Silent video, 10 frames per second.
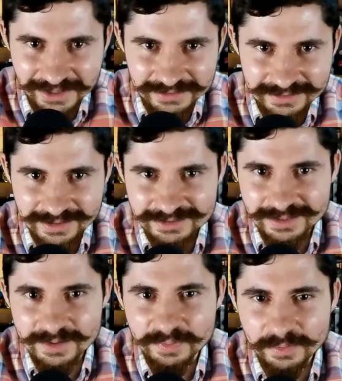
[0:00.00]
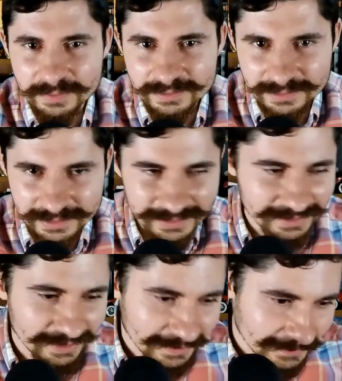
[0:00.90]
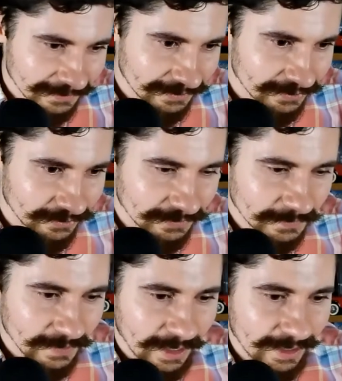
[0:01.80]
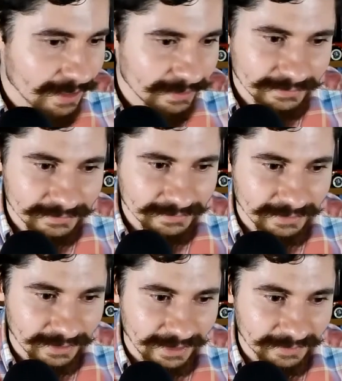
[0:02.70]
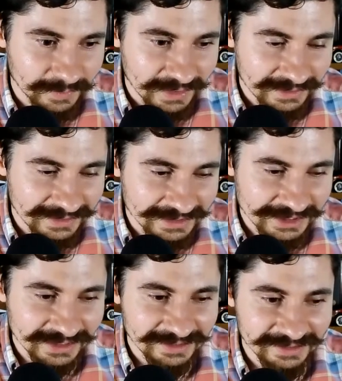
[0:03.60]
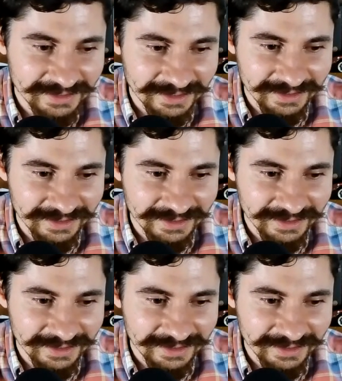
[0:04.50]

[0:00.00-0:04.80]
Dressed inappropriately, and but I think she